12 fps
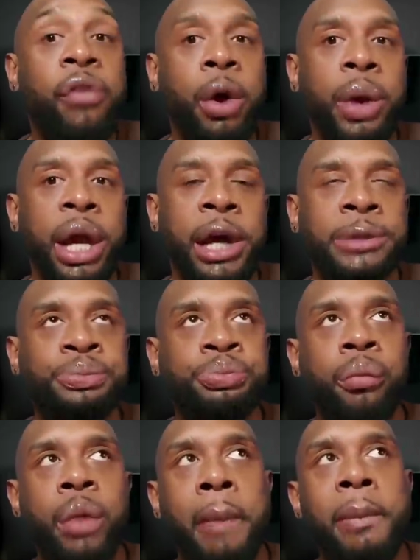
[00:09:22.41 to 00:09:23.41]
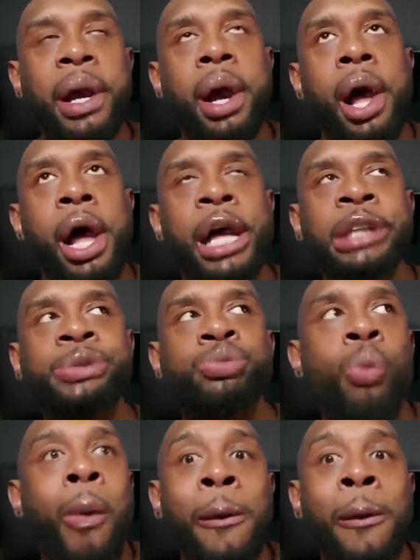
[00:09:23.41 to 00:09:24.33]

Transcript: For real. Because